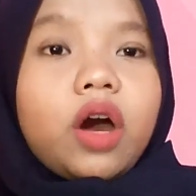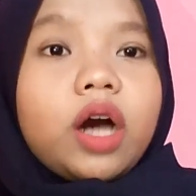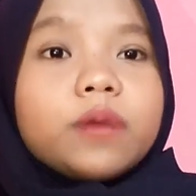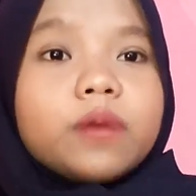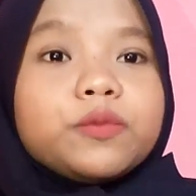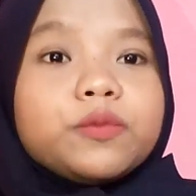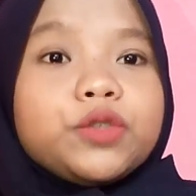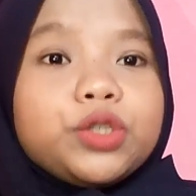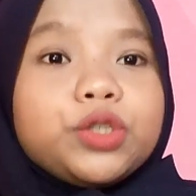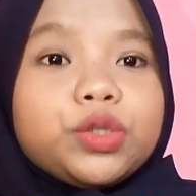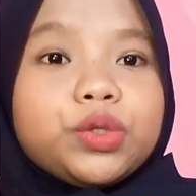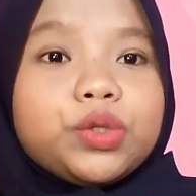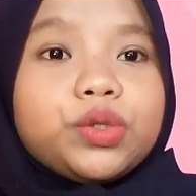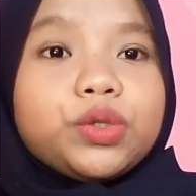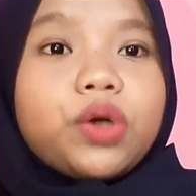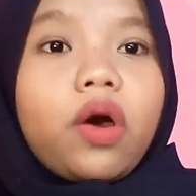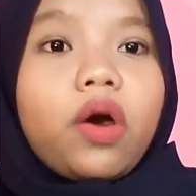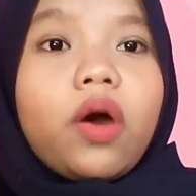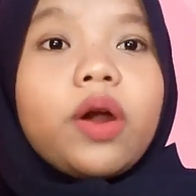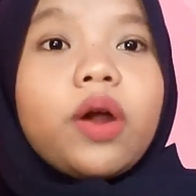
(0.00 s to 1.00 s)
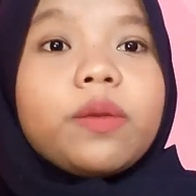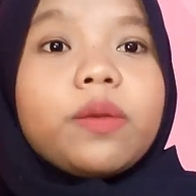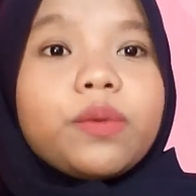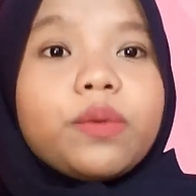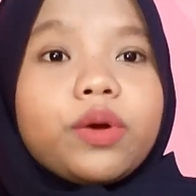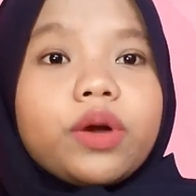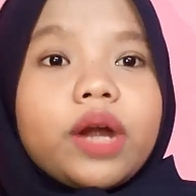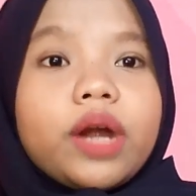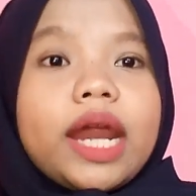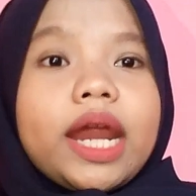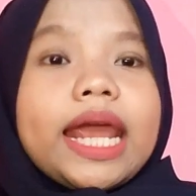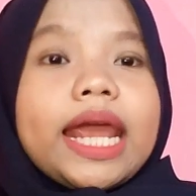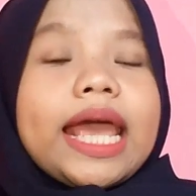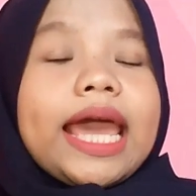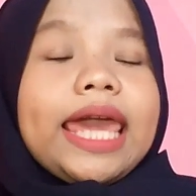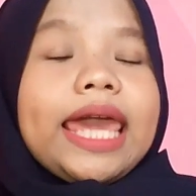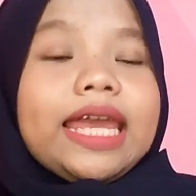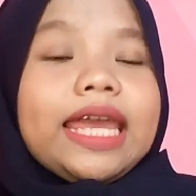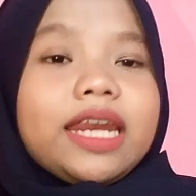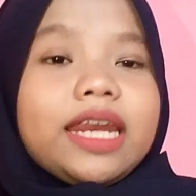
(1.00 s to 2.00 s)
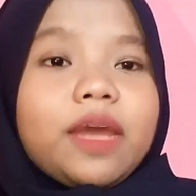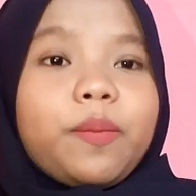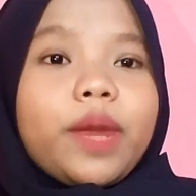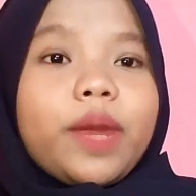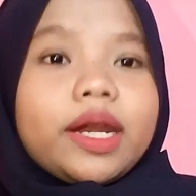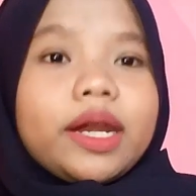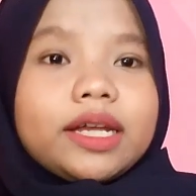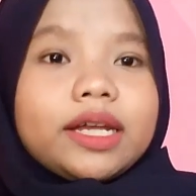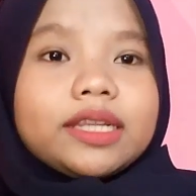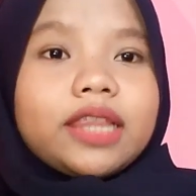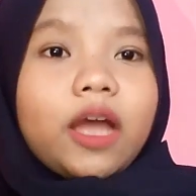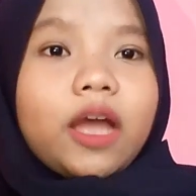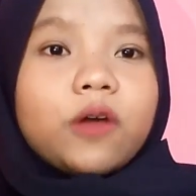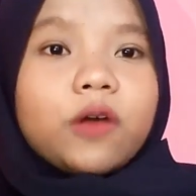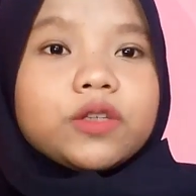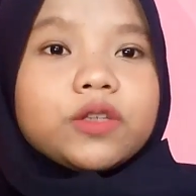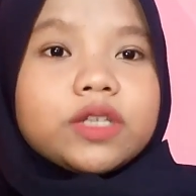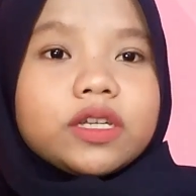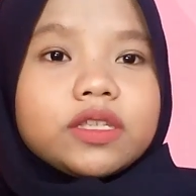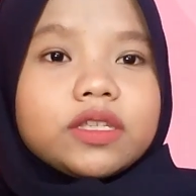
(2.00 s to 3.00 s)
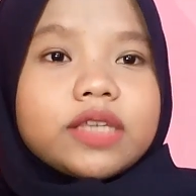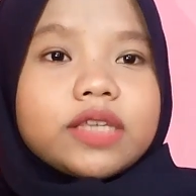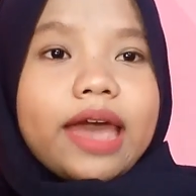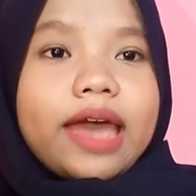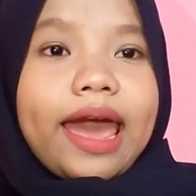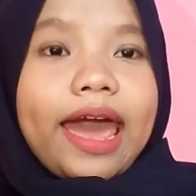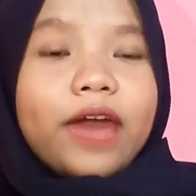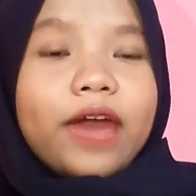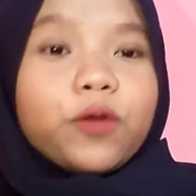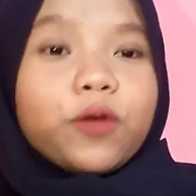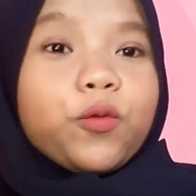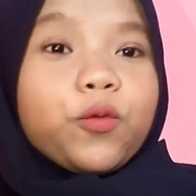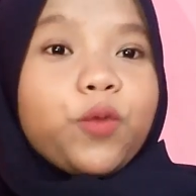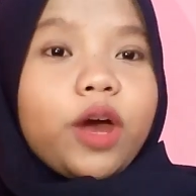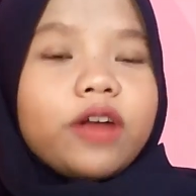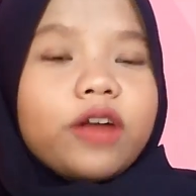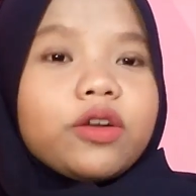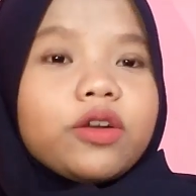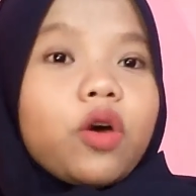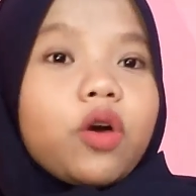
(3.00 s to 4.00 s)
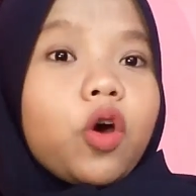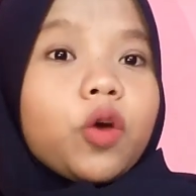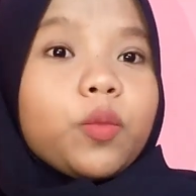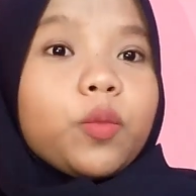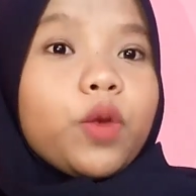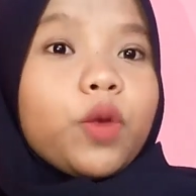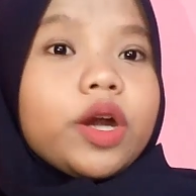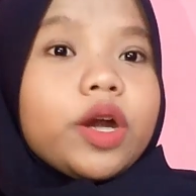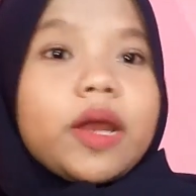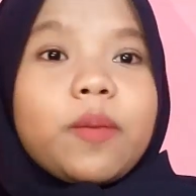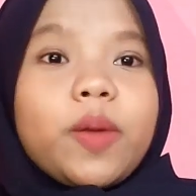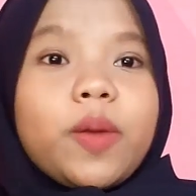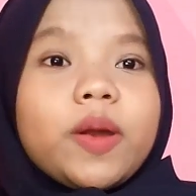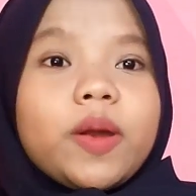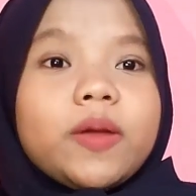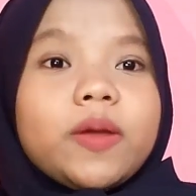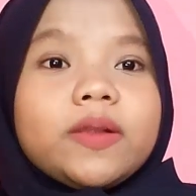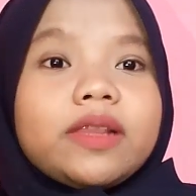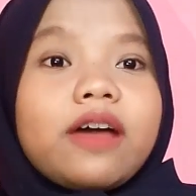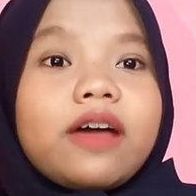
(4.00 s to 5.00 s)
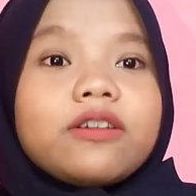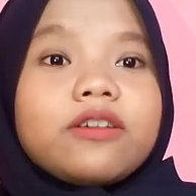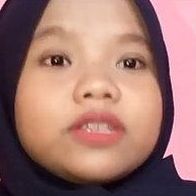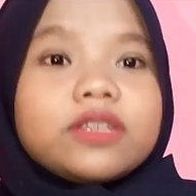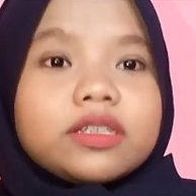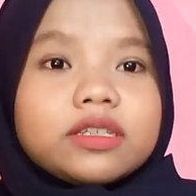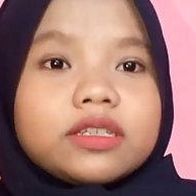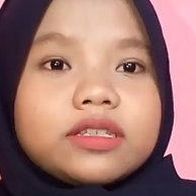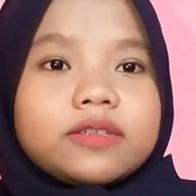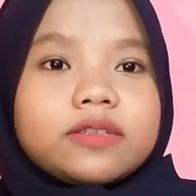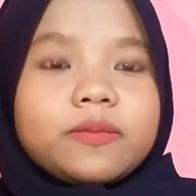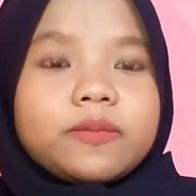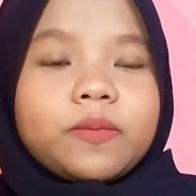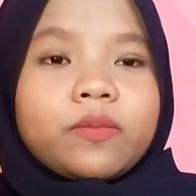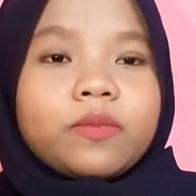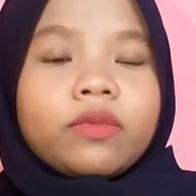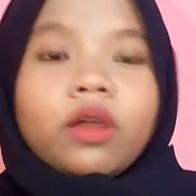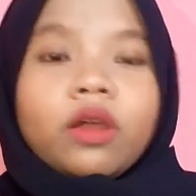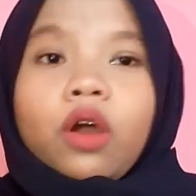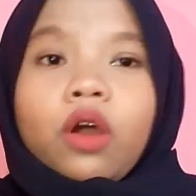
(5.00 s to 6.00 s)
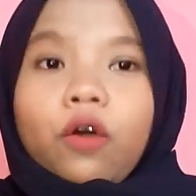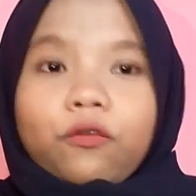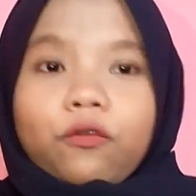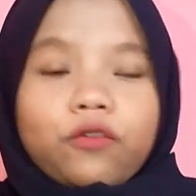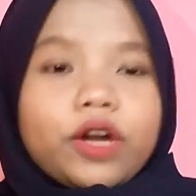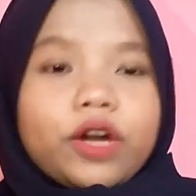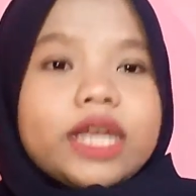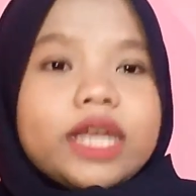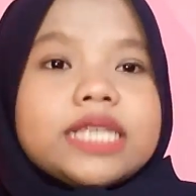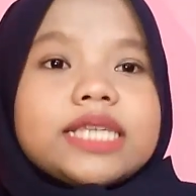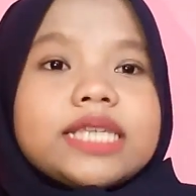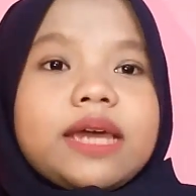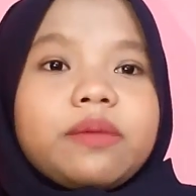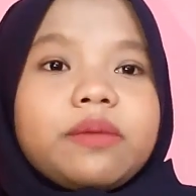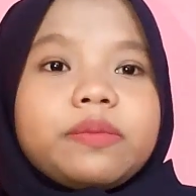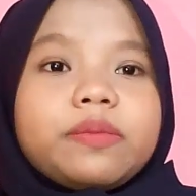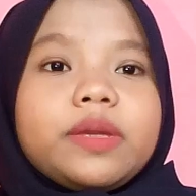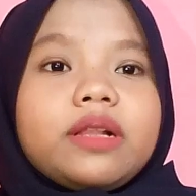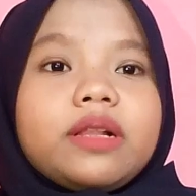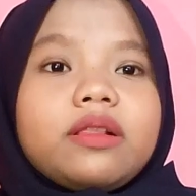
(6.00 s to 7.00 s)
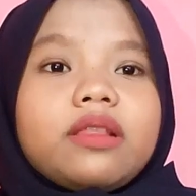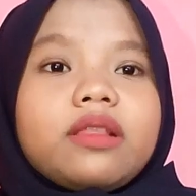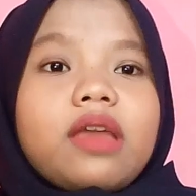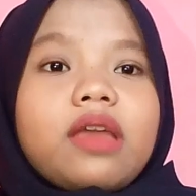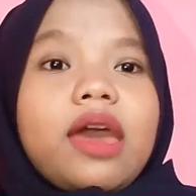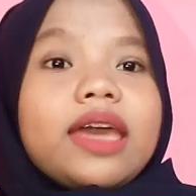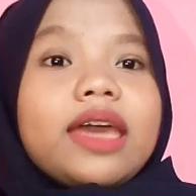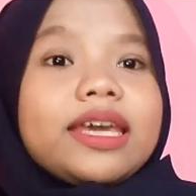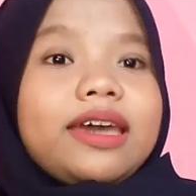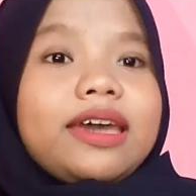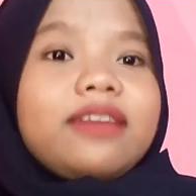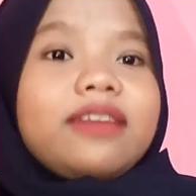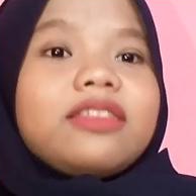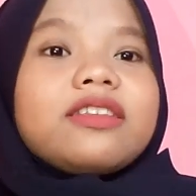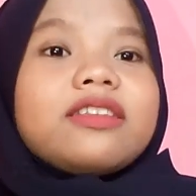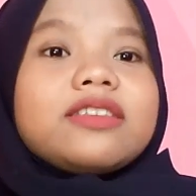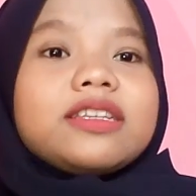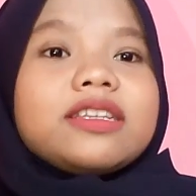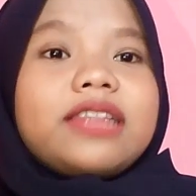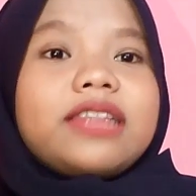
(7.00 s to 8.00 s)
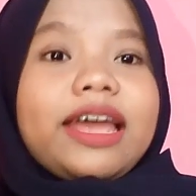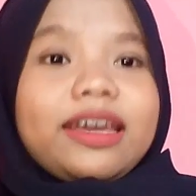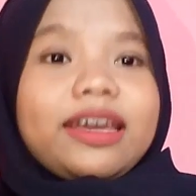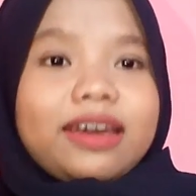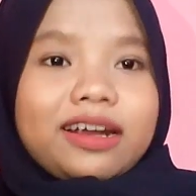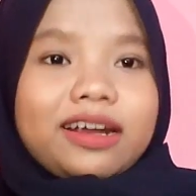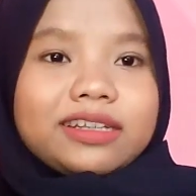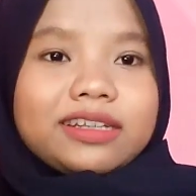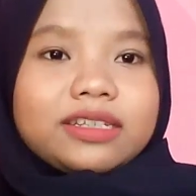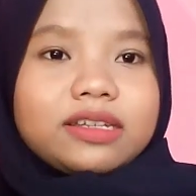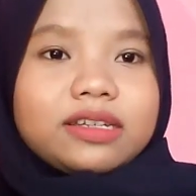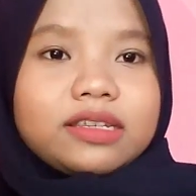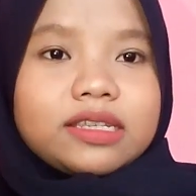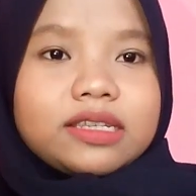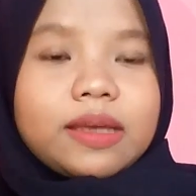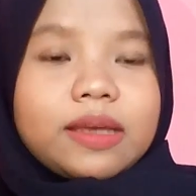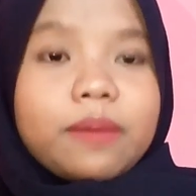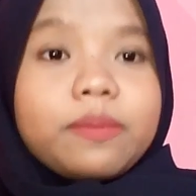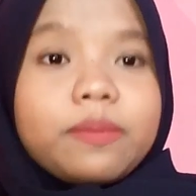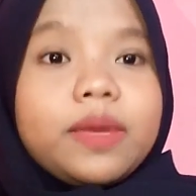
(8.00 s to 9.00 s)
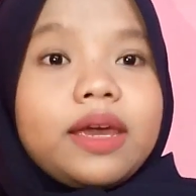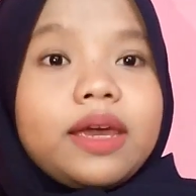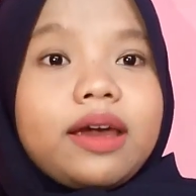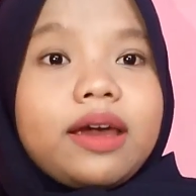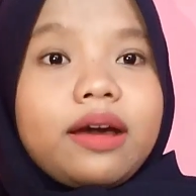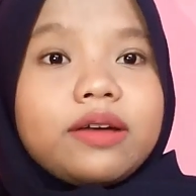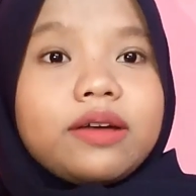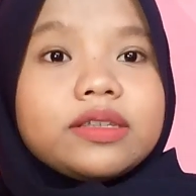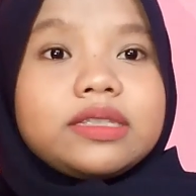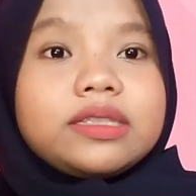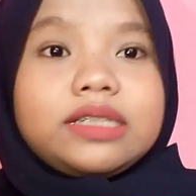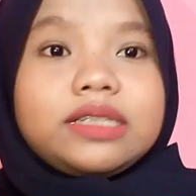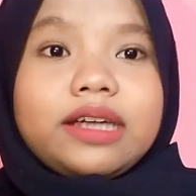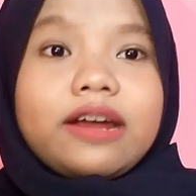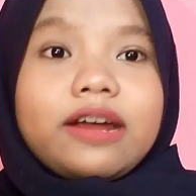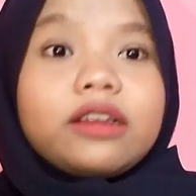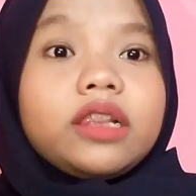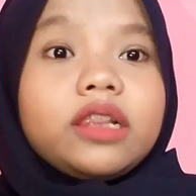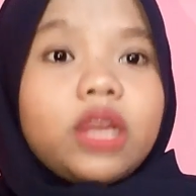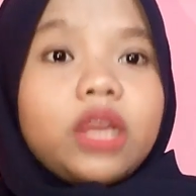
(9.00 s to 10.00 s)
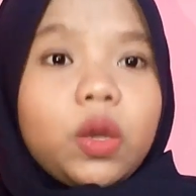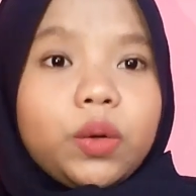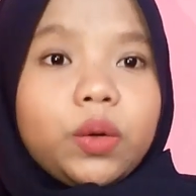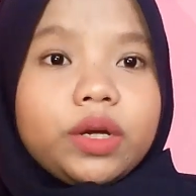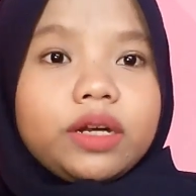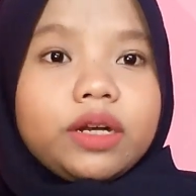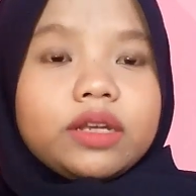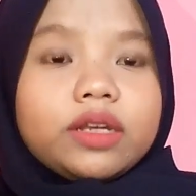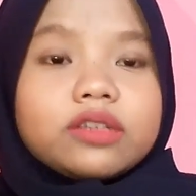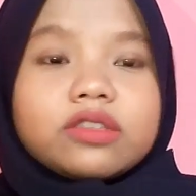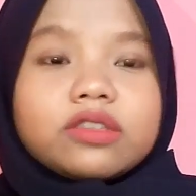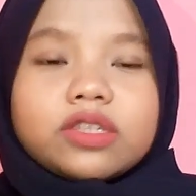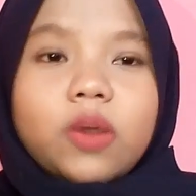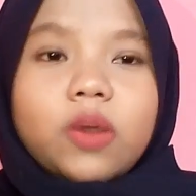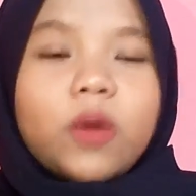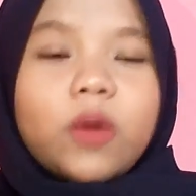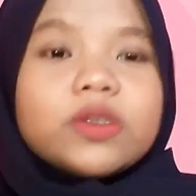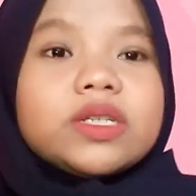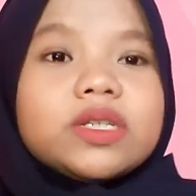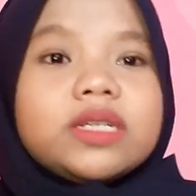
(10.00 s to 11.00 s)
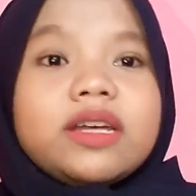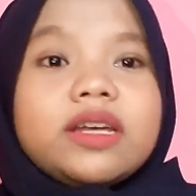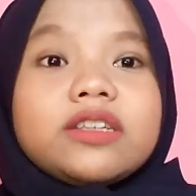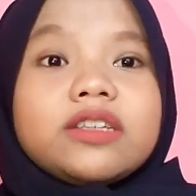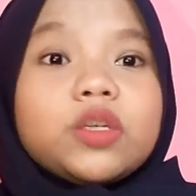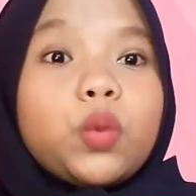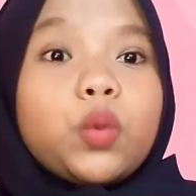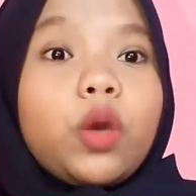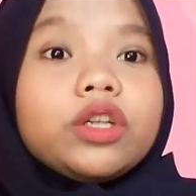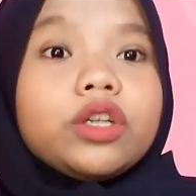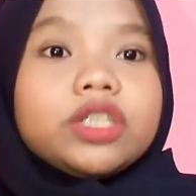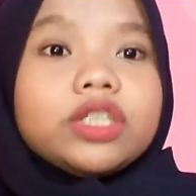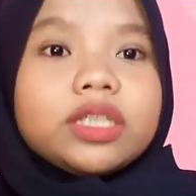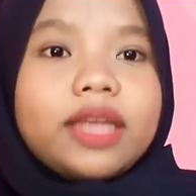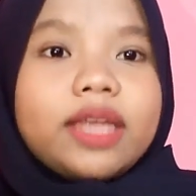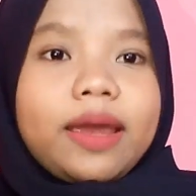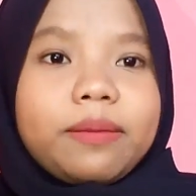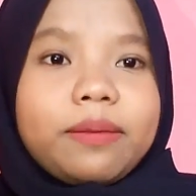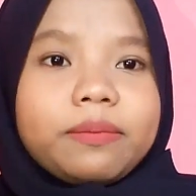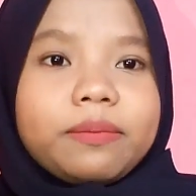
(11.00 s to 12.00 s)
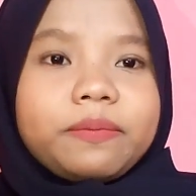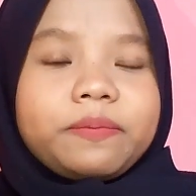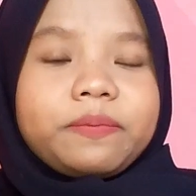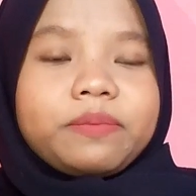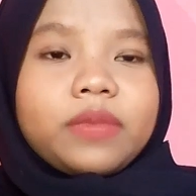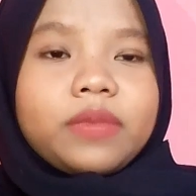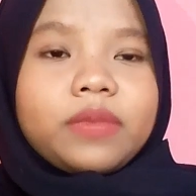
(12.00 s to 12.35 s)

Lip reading: of two or more independent clauses and one or more dependent clauses. For example, cat doesn't like curtains because they are loud, so she doesn't watch them.